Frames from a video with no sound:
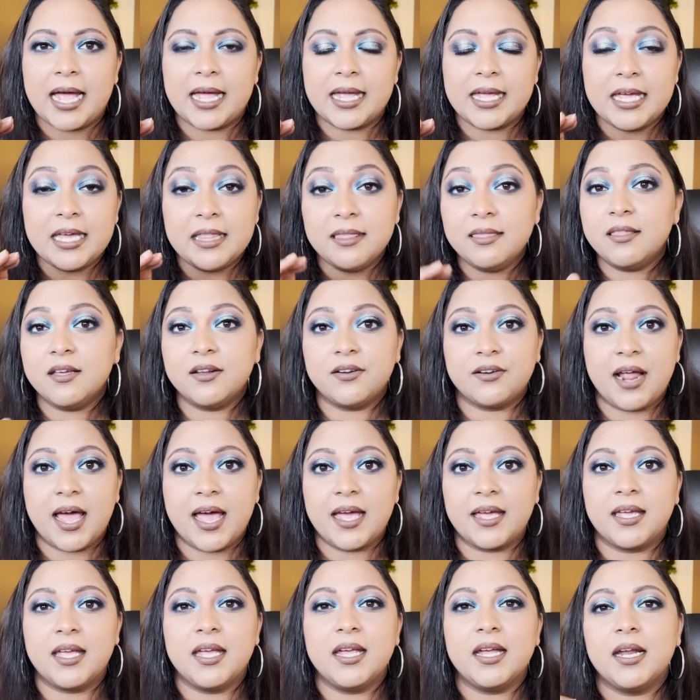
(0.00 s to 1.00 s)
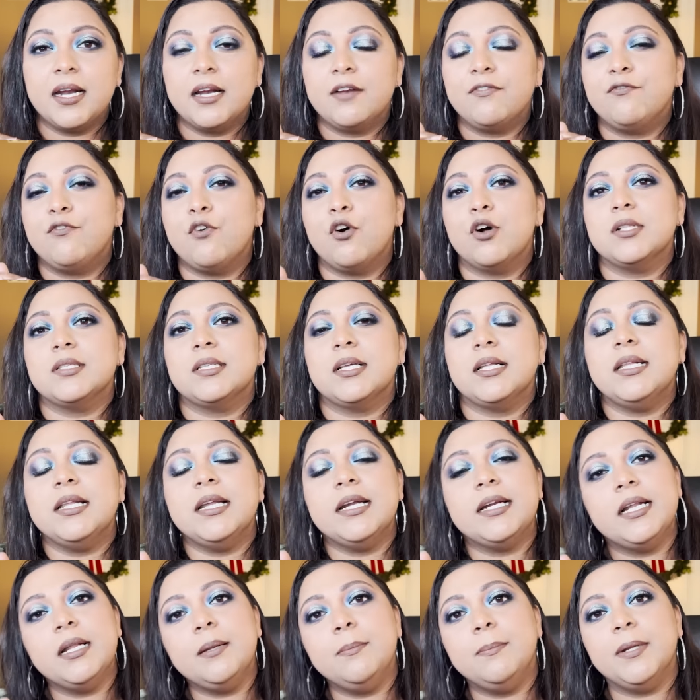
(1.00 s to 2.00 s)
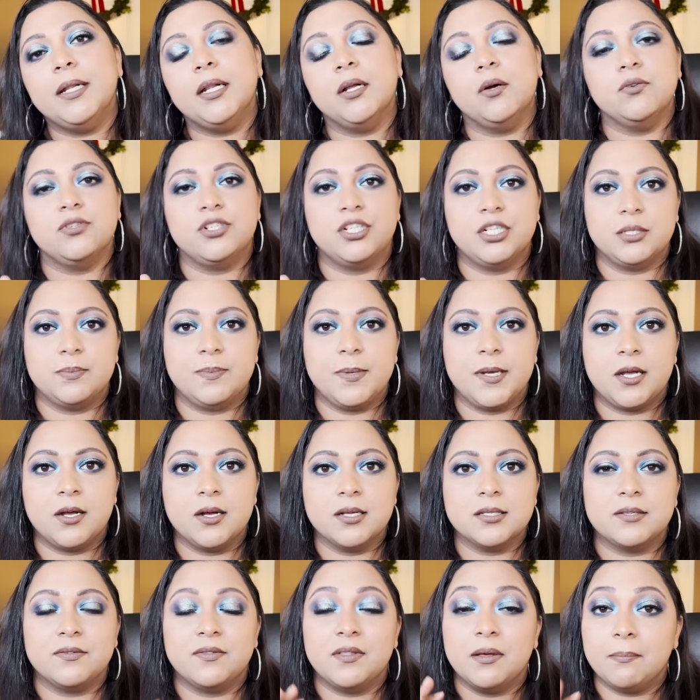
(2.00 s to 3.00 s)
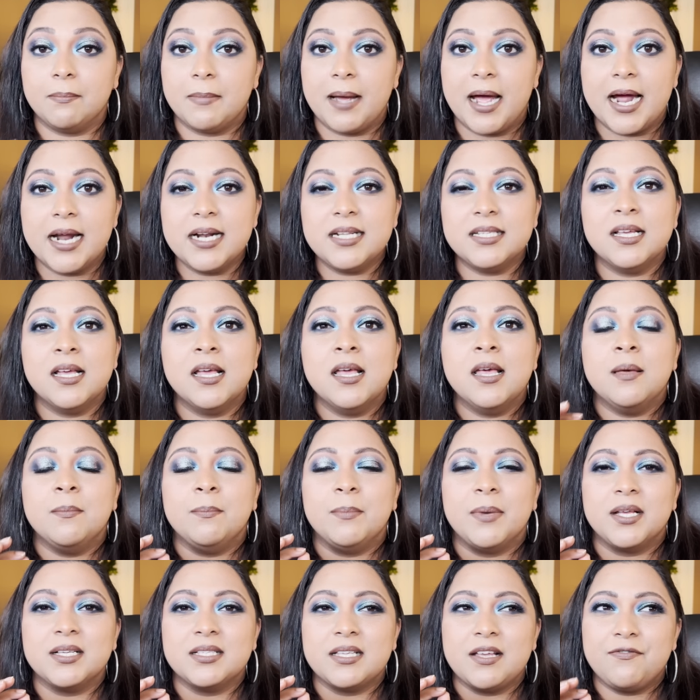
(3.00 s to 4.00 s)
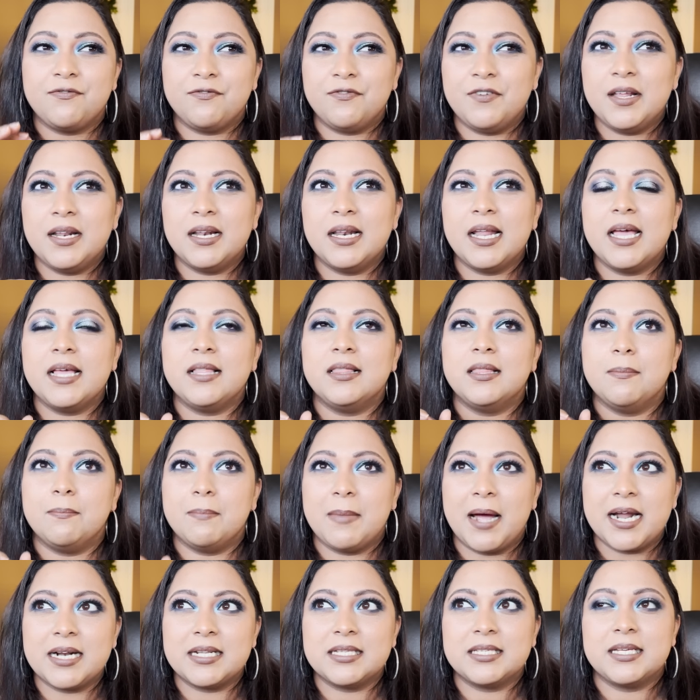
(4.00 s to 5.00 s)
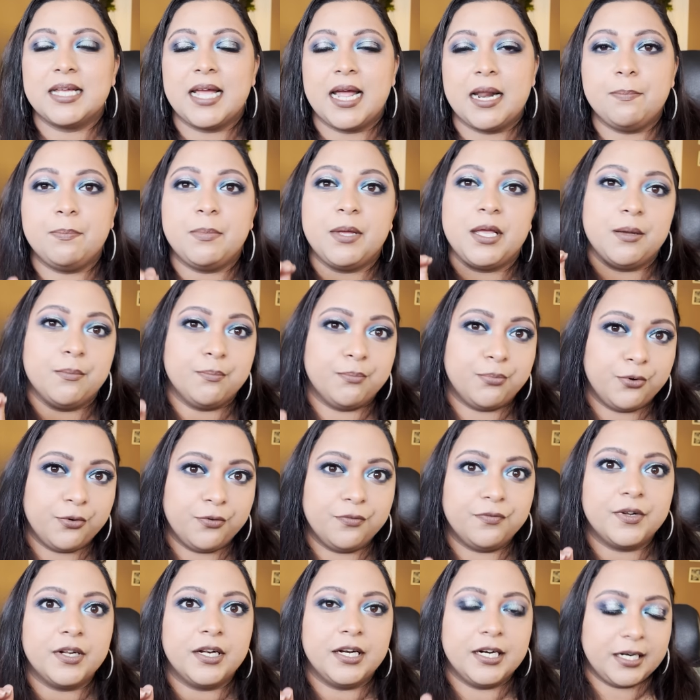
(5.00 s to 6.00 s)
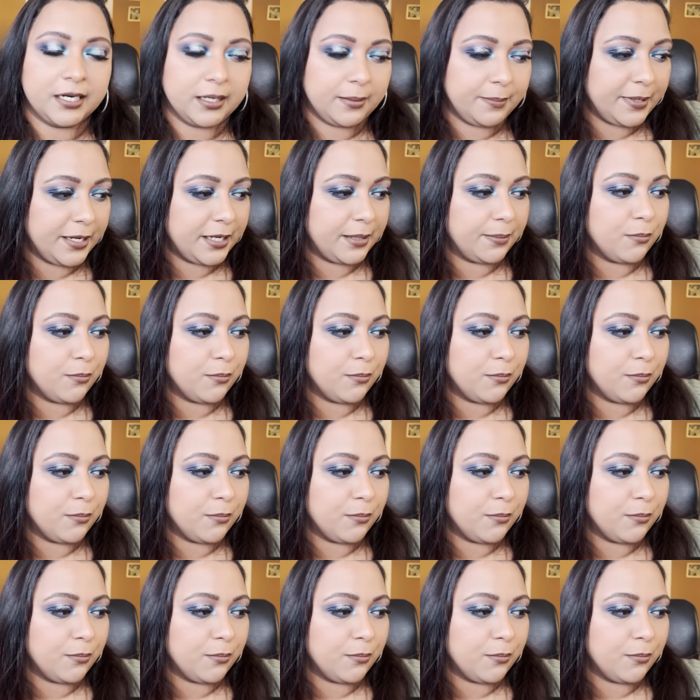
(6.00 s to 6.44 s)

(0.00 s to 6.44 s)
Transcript: in the ranking it falls a little below just because of the mattes, because I feel like the mattes can be improved a little bit